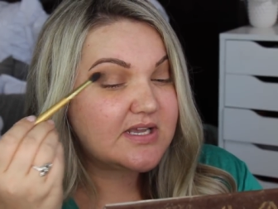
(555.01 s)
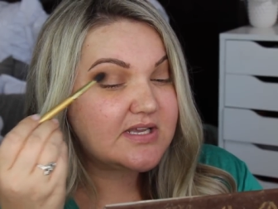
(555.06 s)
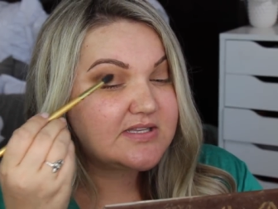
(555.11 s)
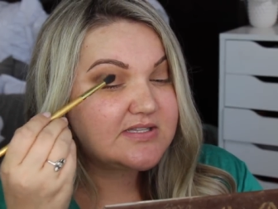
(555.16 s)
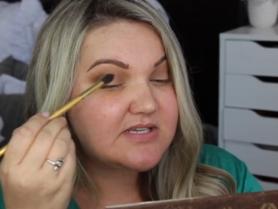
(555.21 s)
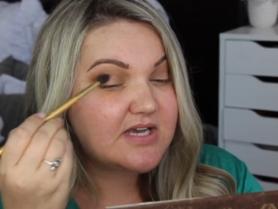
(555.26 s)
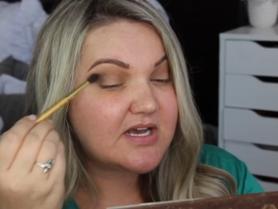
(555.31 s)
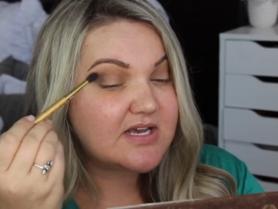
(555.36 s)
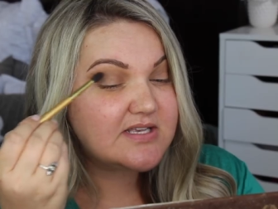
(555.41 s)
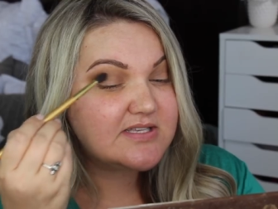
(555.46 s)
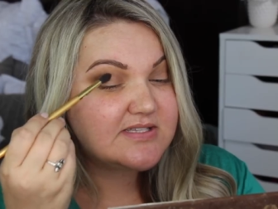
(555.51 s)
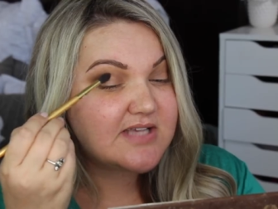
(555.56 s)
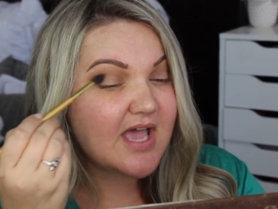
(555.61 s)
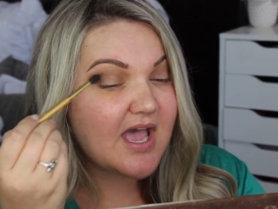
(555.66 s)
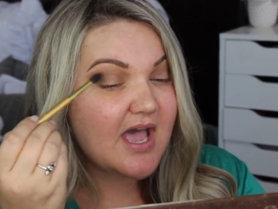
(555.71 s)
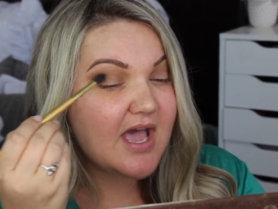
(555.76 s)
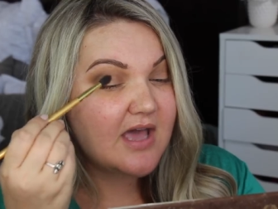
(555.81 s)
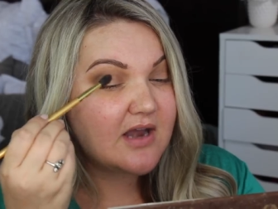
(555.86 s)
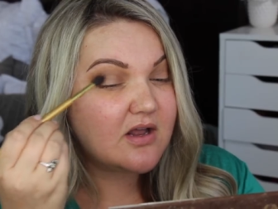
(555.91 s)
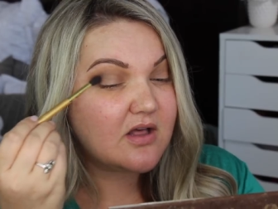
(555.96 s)
It does
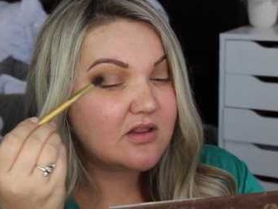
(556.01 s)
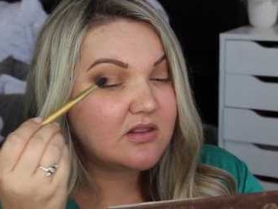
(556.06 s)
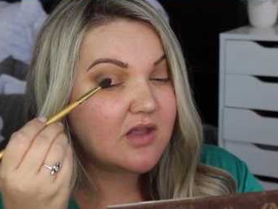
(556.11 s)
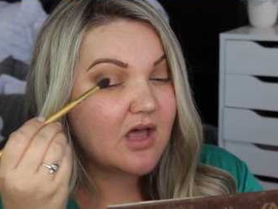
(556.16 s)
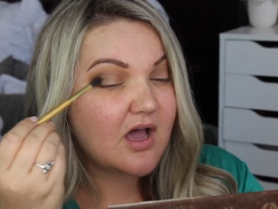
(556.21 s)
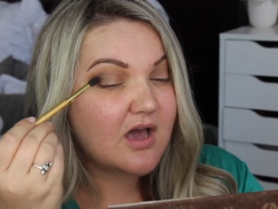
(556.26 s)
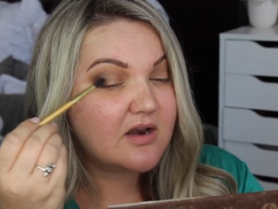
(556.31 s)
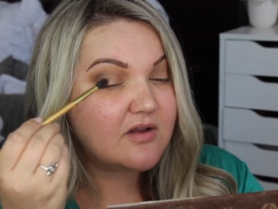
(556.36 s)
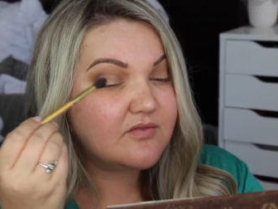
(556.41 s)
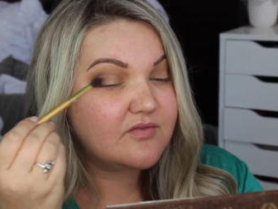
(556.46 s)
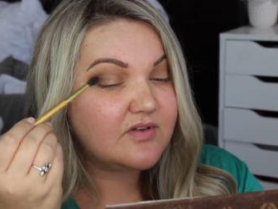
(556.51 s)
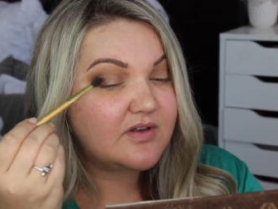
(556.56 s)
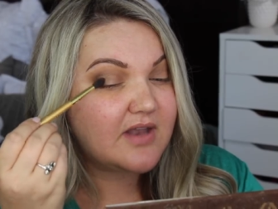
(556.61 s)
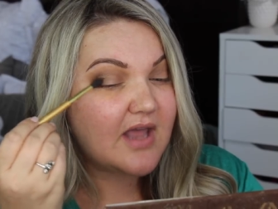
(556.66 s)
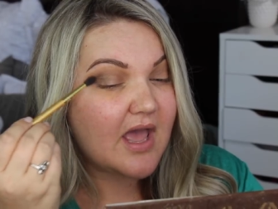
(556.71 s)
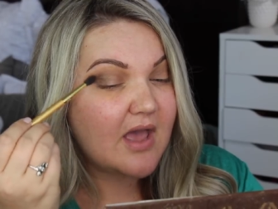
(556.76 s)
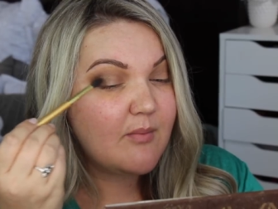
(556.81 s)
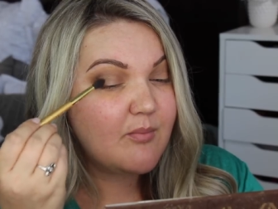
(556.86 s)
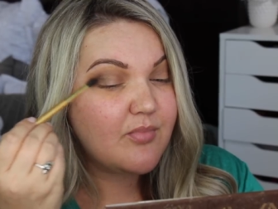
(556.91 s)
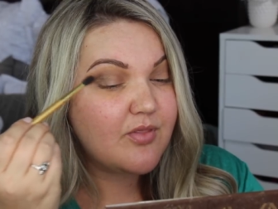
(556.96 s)
add a lot of
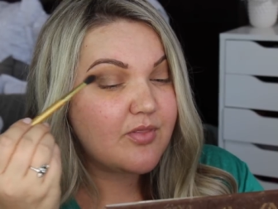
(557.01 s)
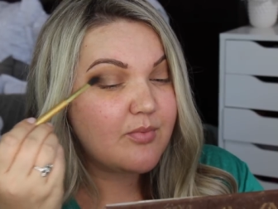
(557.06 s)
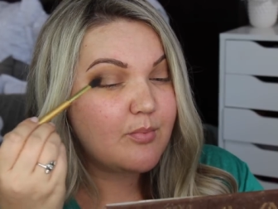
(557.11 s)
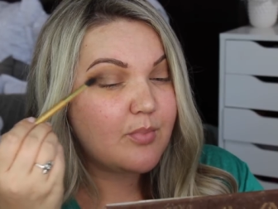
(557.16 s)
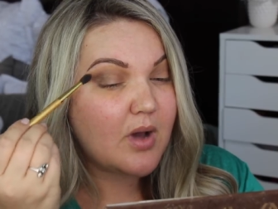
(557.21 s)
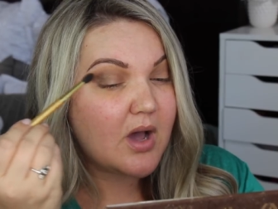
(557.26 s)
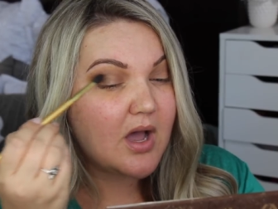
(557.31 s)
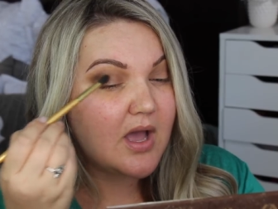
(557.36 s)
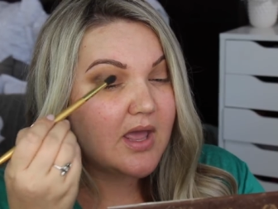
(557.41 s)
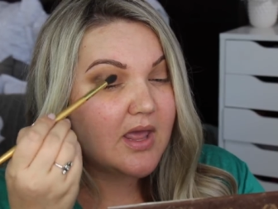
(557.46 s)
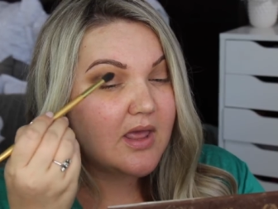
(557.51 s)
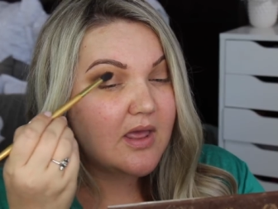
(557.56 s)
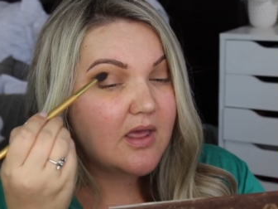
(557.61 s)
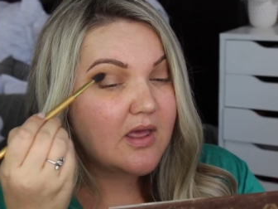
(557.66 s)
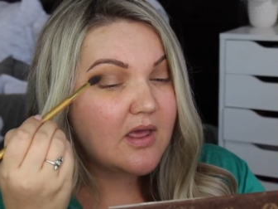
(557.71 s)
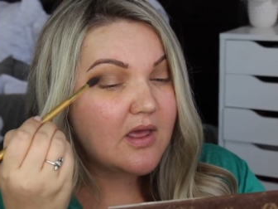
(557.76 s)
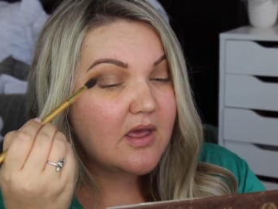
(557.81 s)
depth, but